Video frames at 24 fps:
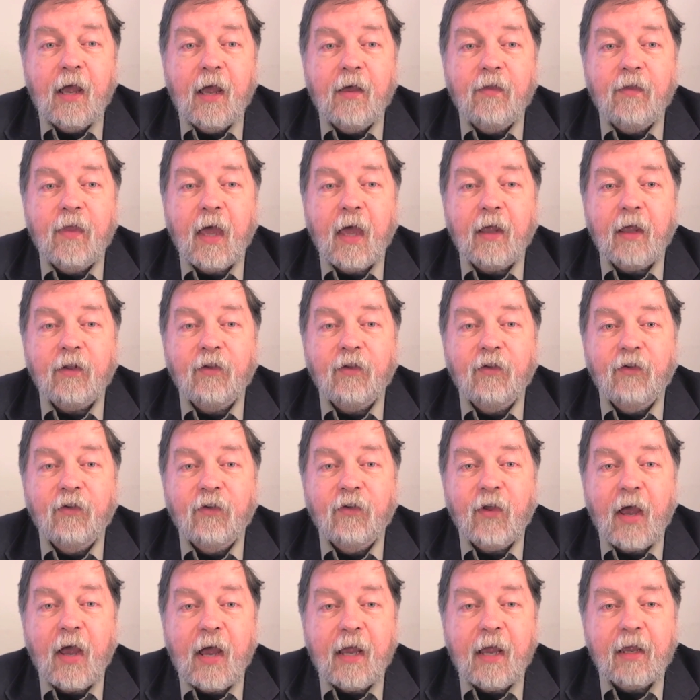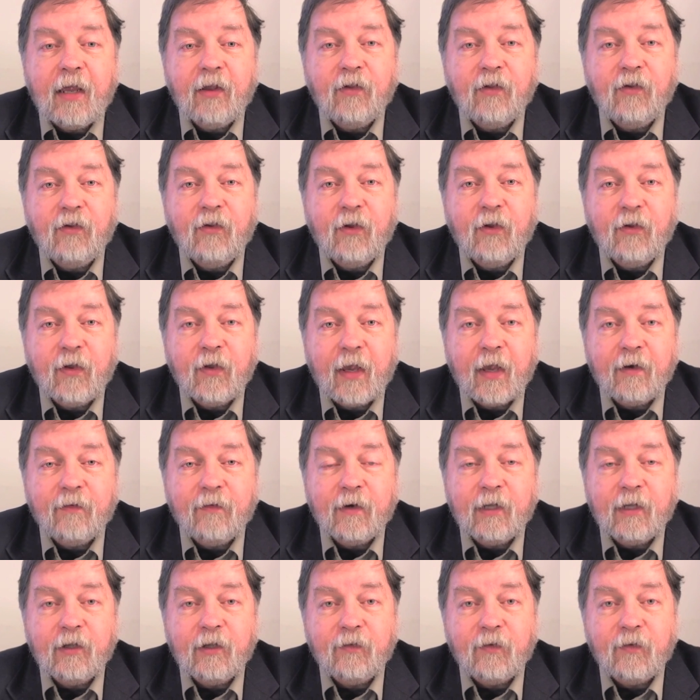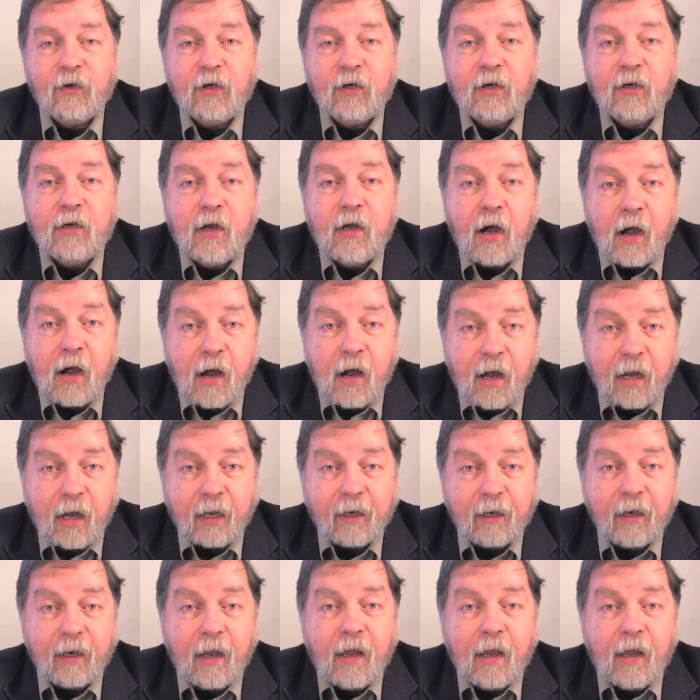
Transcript: that science is evidence for God,